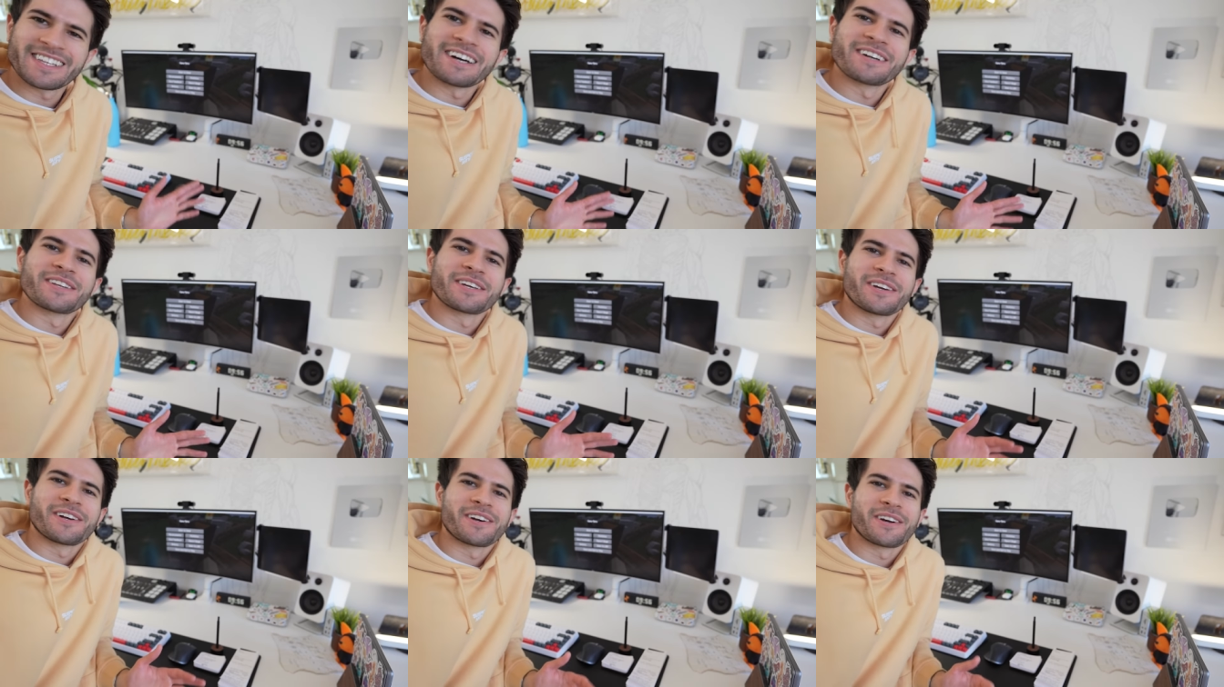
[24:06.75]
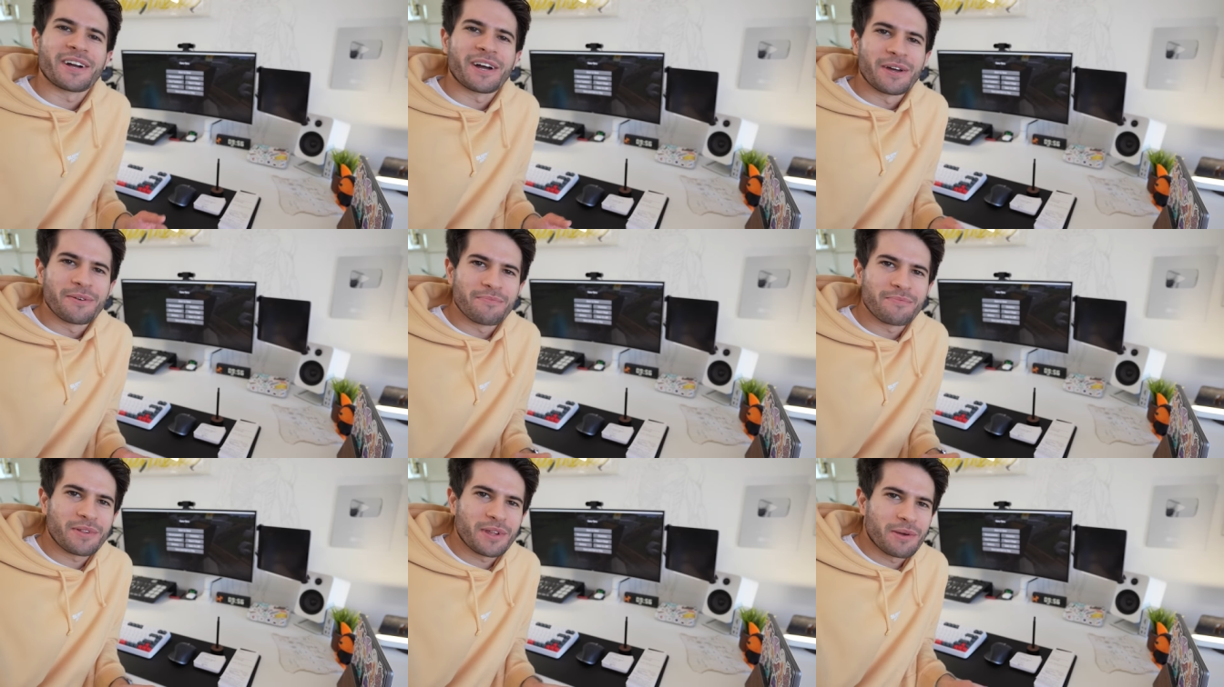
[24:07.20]
down here
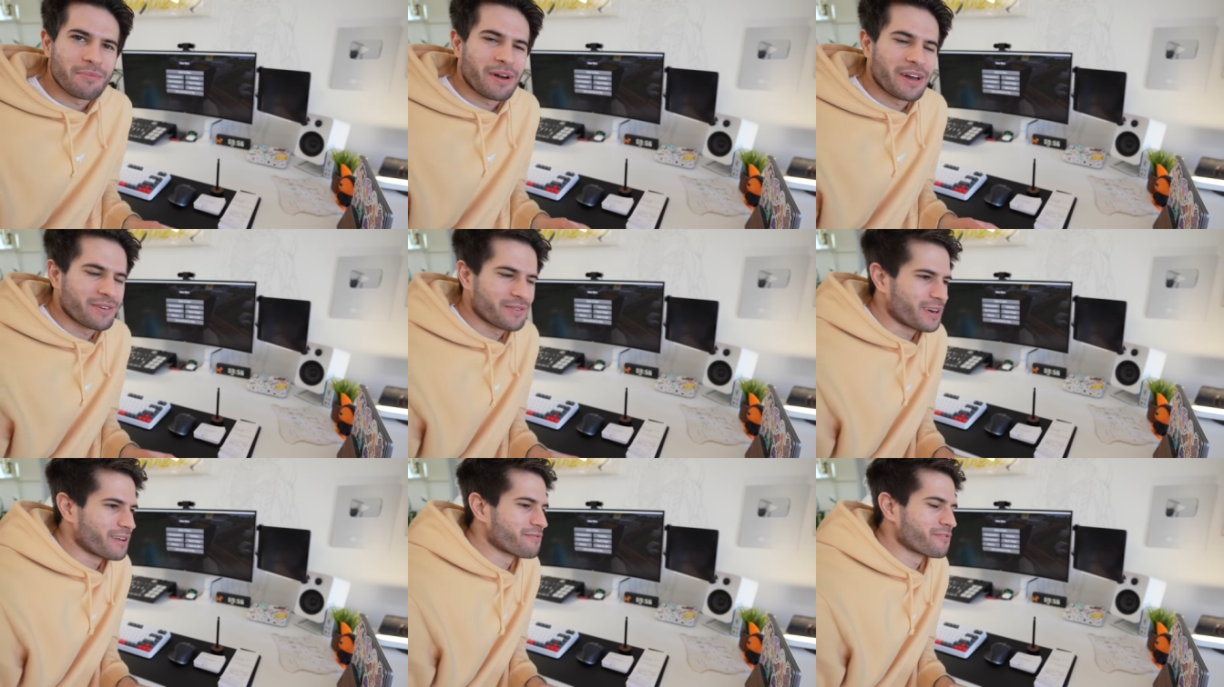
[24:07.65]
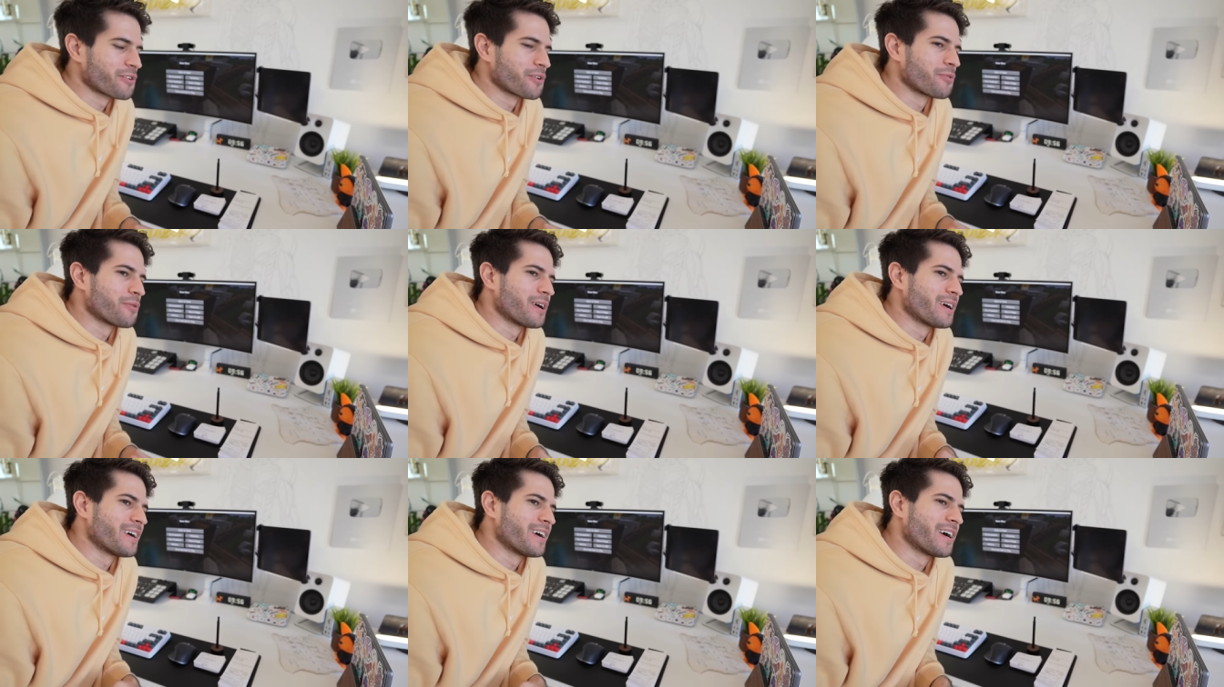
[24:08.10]
and play Minecraft for a
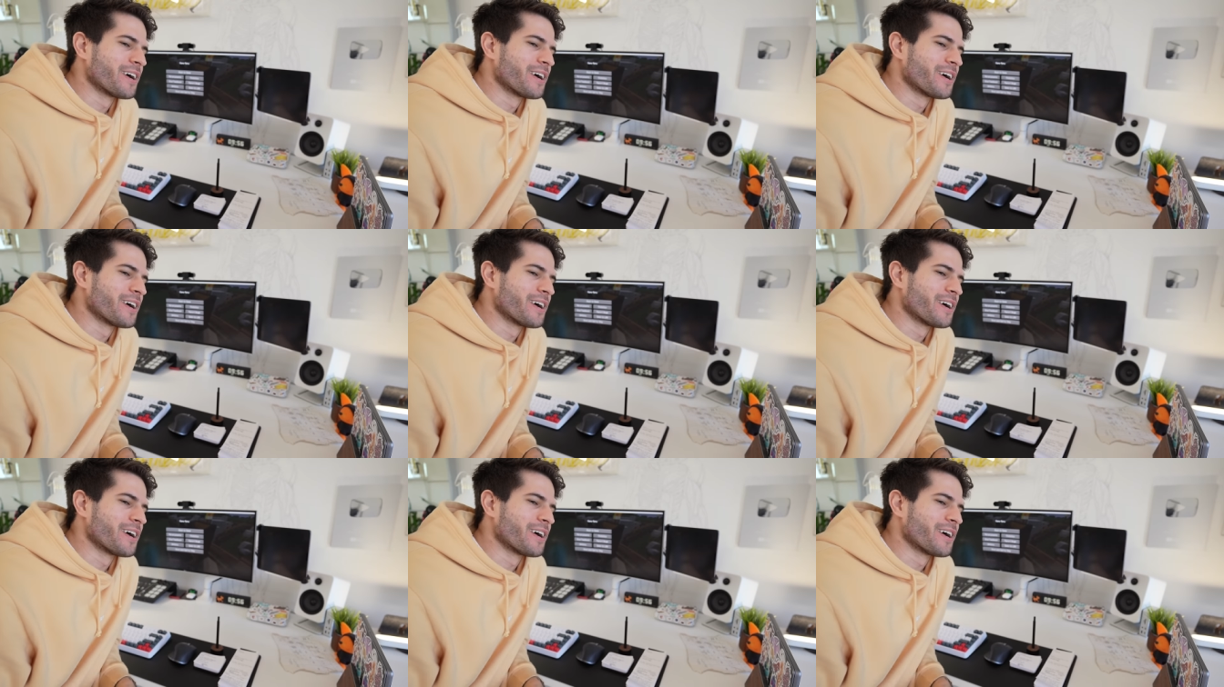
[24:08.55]
while,